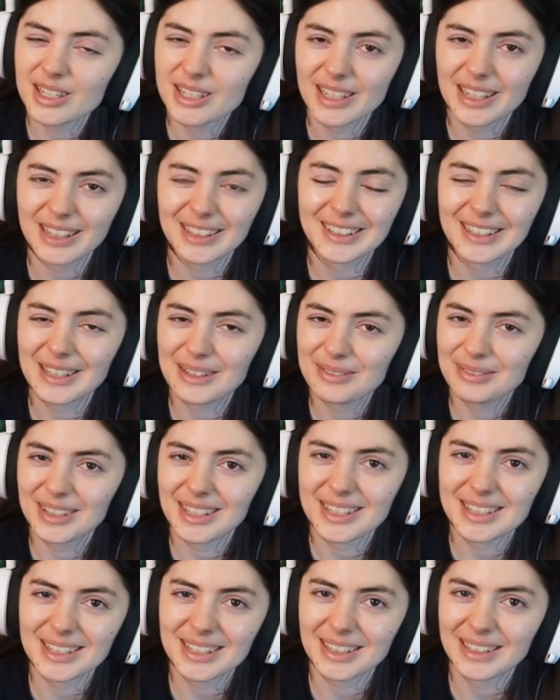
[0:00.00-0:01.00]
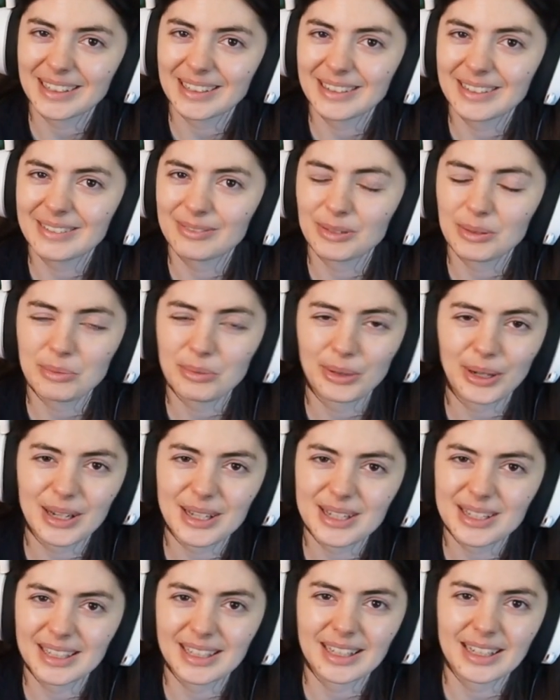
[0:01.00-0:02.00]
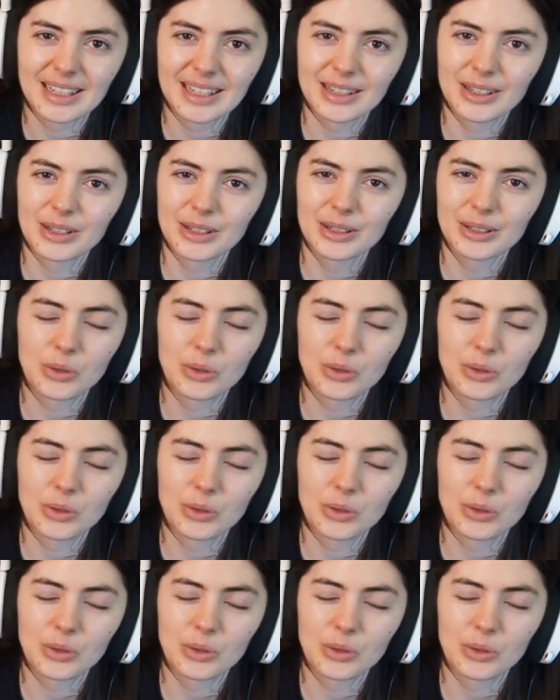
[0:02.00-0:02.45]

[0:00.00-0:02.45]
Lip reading: seeing Liam Neeson reprising